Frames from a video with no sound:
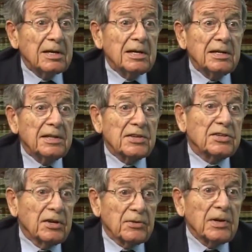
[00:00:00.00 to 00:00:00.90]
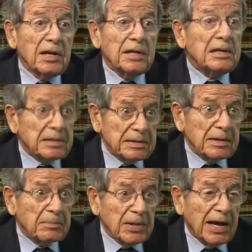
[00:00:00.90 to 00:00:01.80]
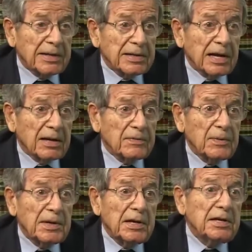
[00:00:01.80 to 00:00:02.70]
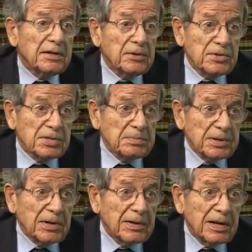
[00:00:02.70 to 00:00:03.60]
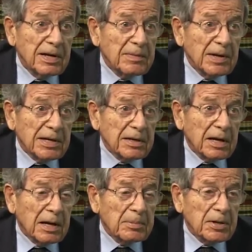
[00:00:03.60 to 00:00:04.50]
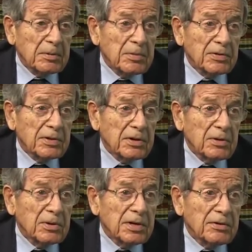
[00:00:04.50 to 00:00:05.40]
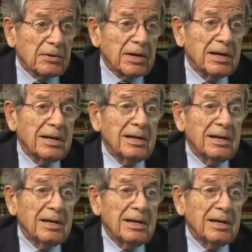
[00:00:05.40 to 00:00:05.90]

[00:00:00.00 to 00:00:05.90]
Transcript: in this country in applying to California, he introduced the bill making it applicable to the whole country.